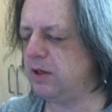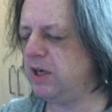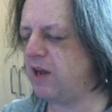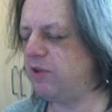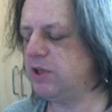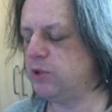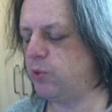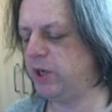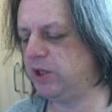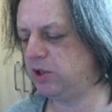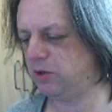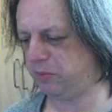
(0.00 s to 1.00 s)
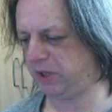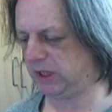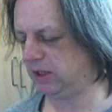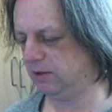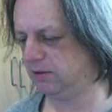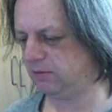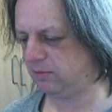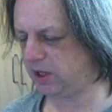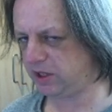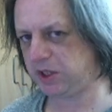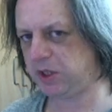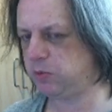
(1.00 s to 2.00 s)
never the twain shall meet. And
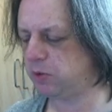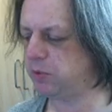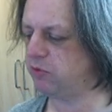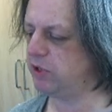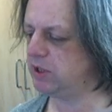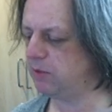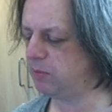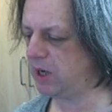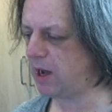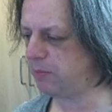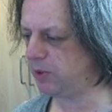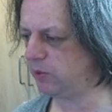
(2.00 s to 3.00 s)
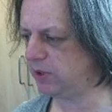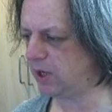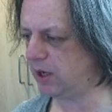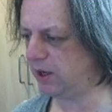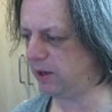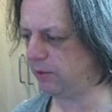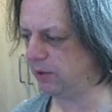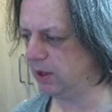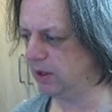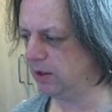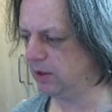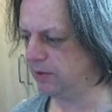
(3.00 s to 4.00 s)
he seems to be reasonably happy with that now.
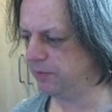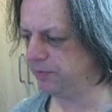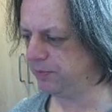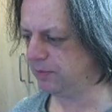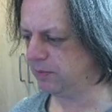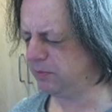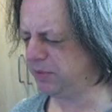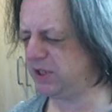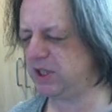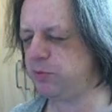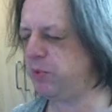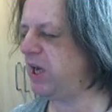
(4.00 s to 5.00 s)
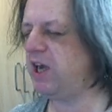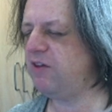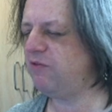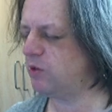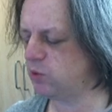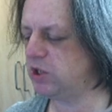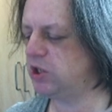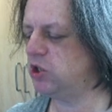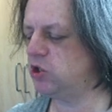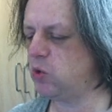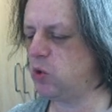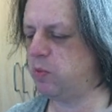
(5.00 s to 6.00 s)
But this behaviour was
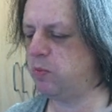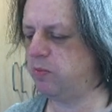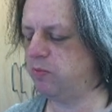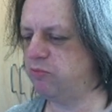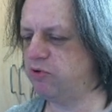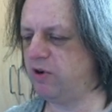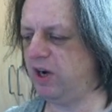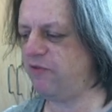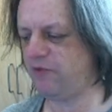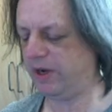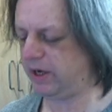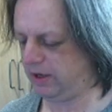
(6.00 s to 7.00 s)
so prolific,